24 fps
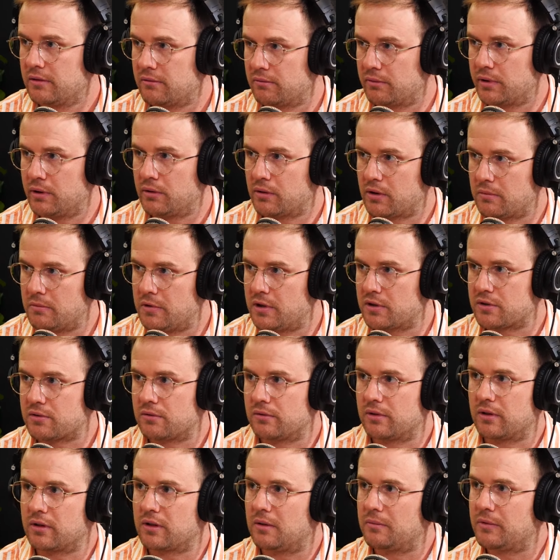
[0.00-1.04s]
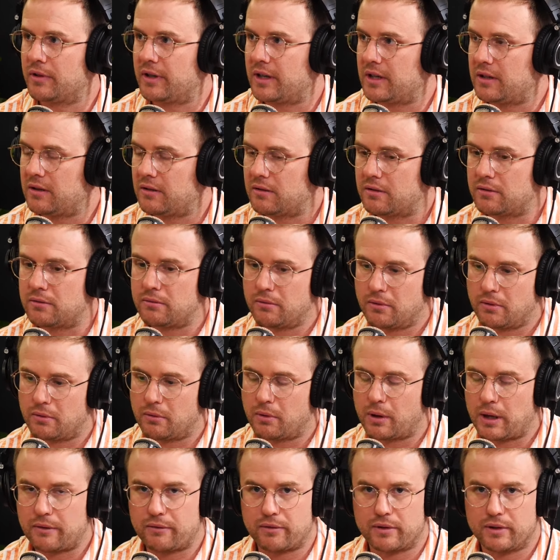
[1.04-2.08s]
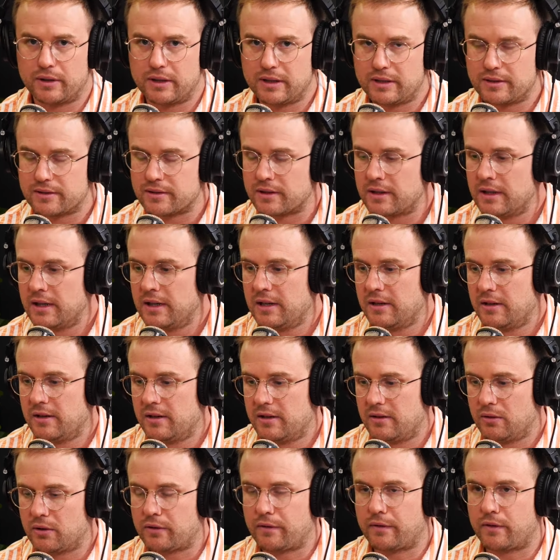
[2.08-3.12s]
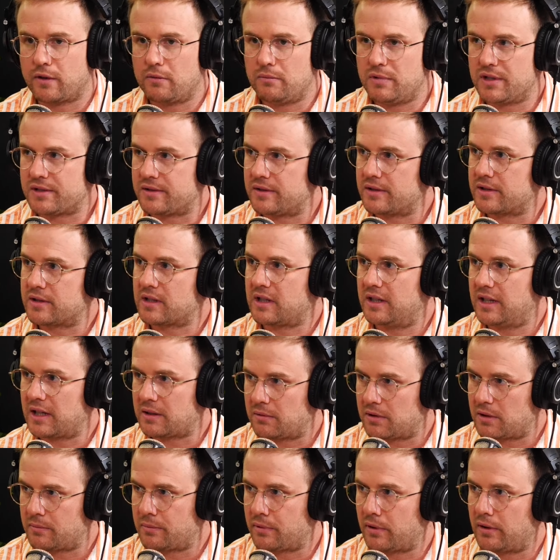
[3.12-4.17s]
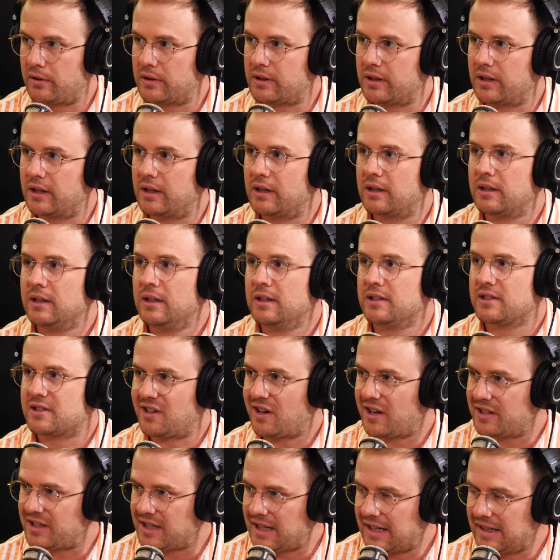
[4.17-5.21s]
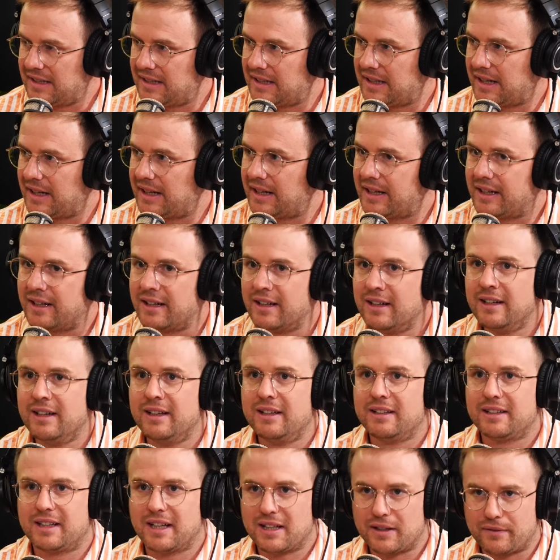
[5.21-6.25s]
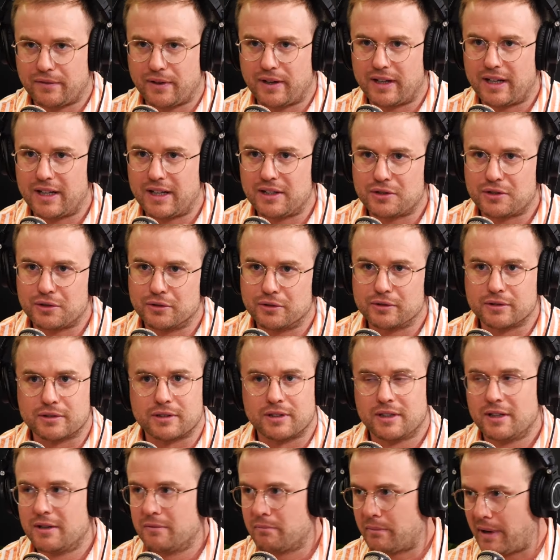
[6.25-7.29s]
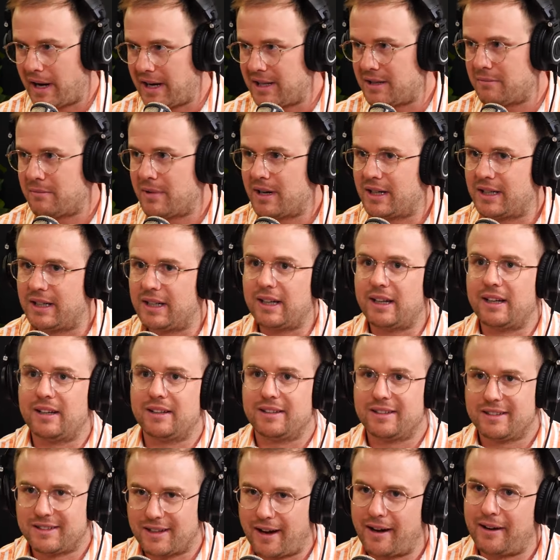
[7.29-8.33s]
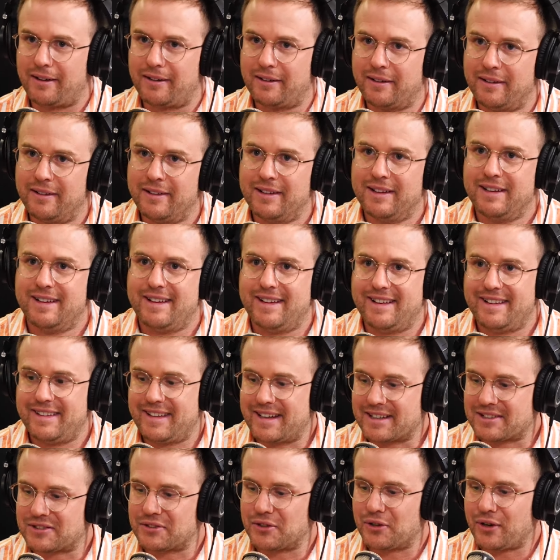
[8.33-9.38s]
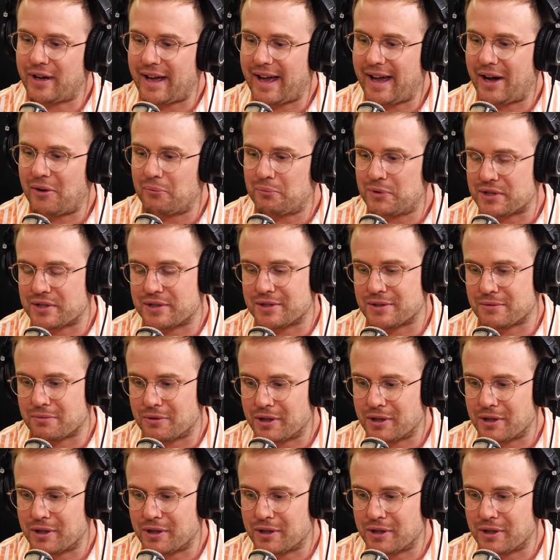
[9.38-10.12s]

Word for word: real commercial dot com dot a u or whatever it is, look for a business, connect with a broker, sign the N D A, get the financials, pay the money, done. That's not how business